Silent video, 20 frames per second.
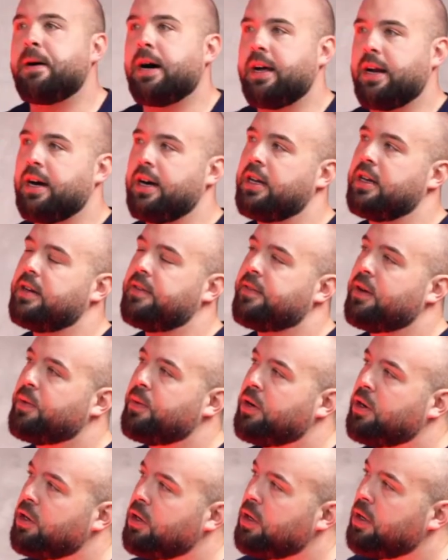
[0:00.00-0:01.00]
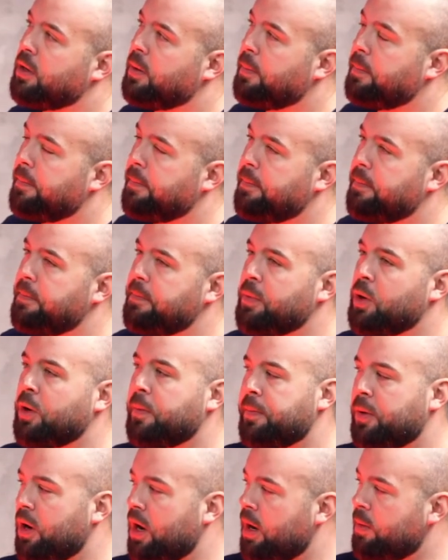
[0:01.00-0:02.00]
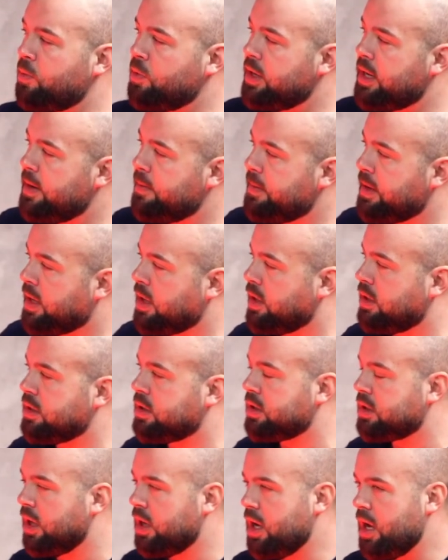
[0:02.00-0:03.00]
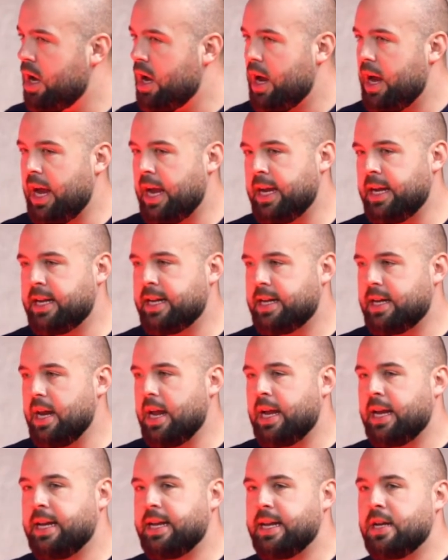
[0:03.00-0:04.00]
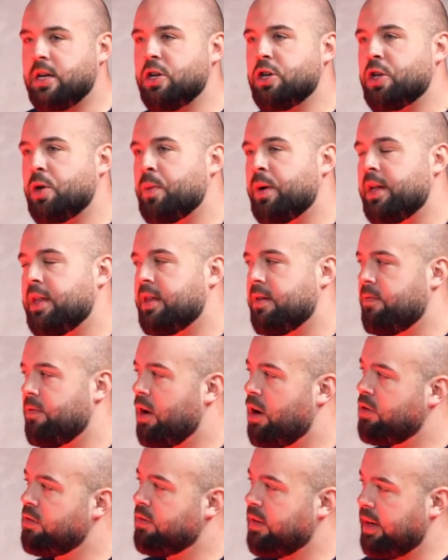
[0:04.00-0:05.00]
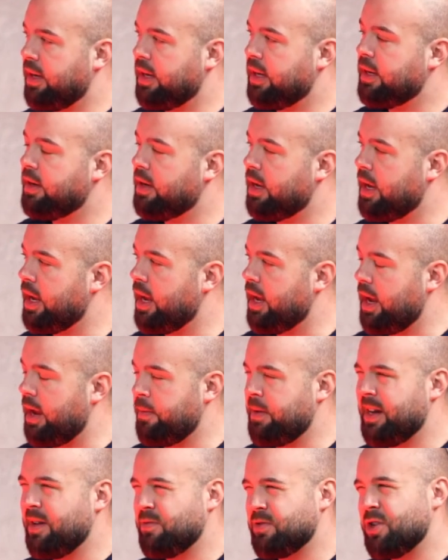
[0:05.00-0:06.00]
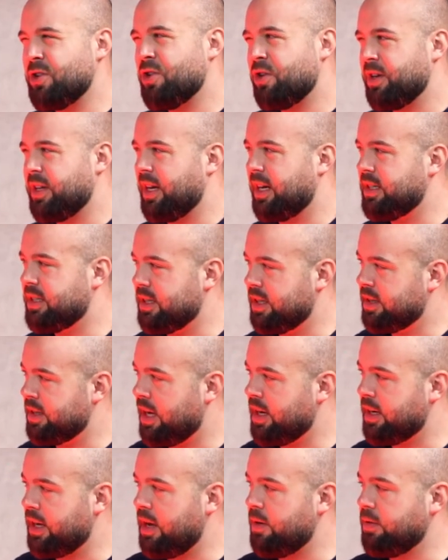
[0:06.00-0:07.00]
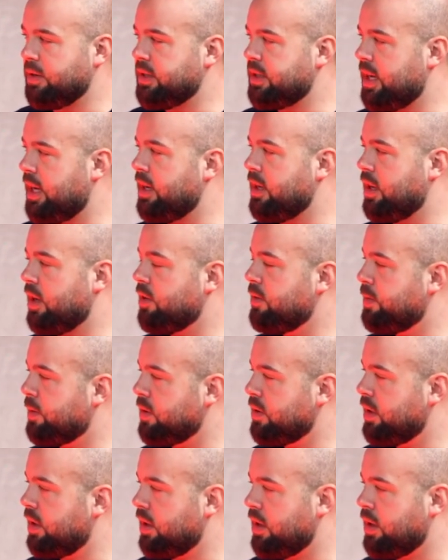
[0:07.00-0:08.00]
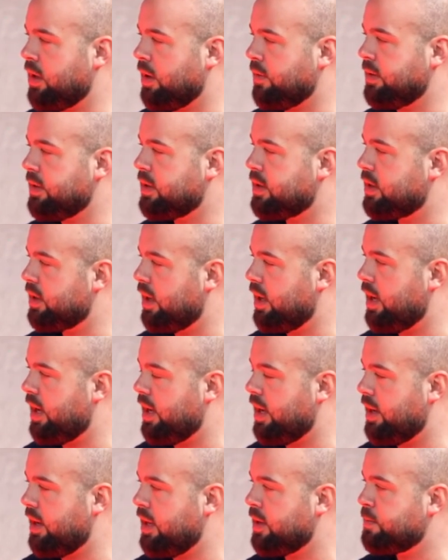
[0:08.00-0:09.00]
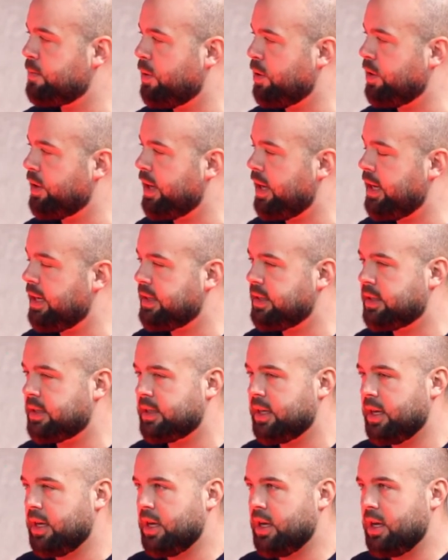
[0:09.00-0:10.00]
by that interview or more put on with it because he he didn't do anything wrong really. It, I mean, it was annoying that he said that. I get what you're saying though, but you know, it's at this point. It's... I'll be honest,